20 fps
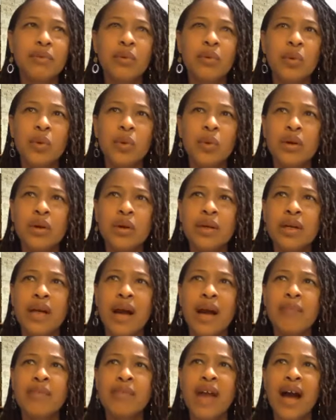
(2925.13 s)
or
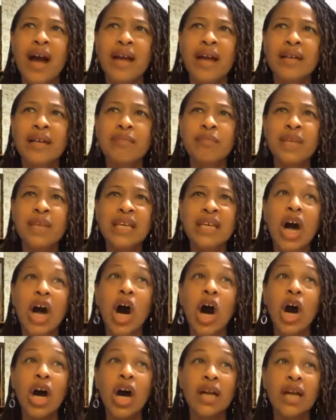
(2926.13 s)
I'm not being
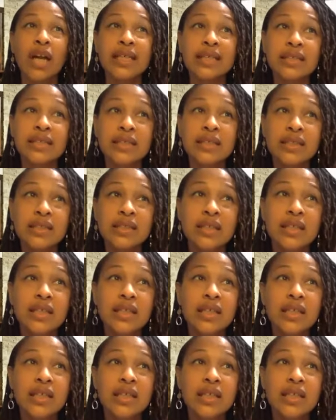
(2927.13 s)
honest,